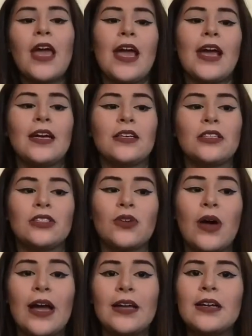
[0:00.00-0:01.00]
And so
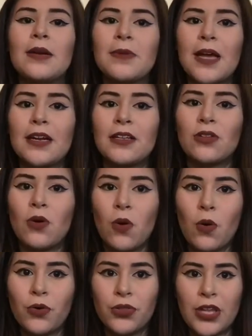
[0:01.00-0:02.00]
I ended up getting the
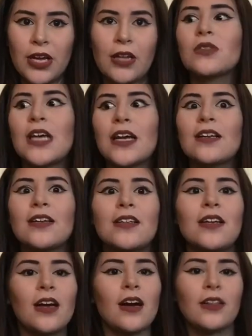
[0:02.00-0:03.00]
whole thing.
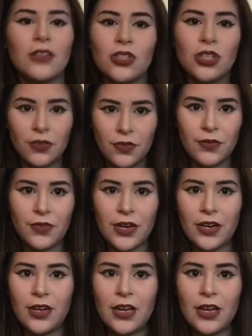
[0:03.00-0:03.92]
Technically, I got the shirt for free.